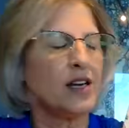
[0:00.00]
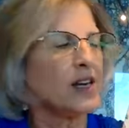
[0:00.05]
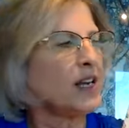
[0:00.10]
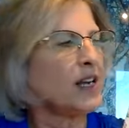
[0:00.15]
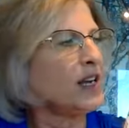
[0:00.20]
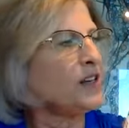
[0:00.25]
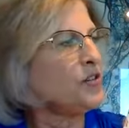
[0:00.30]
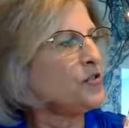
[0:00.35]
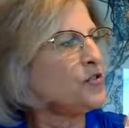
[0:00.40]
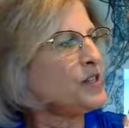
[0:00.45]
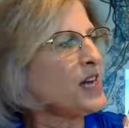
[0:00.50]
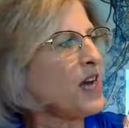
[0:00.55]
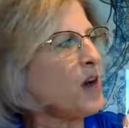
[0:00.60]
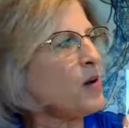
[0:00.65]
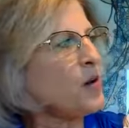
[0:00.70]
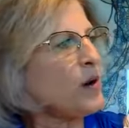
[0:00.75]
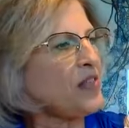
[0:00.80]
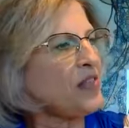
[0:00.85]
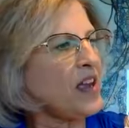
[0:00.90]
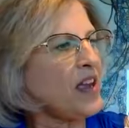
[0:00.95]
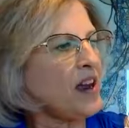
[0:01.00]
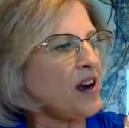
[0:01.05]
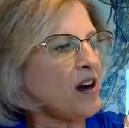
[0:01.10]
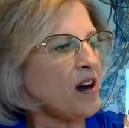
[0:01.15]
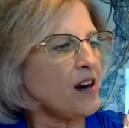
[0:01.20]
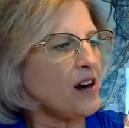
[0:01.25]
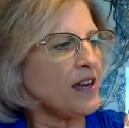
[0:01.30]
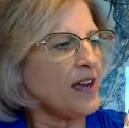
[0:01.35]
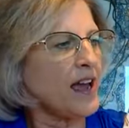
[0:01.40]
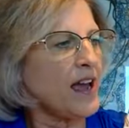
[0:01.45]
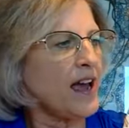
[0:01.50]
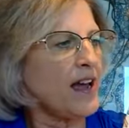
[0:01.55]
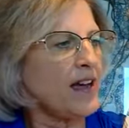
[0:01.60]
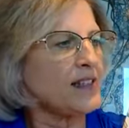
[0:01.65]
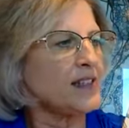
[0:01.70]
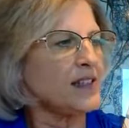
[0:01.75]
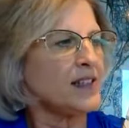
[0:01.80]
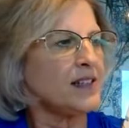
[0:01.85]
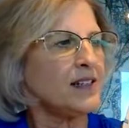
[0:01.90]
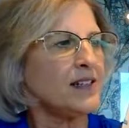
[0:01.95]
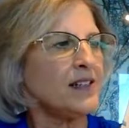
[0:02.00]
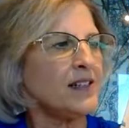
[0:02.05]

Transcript: Can you tell what they are yet?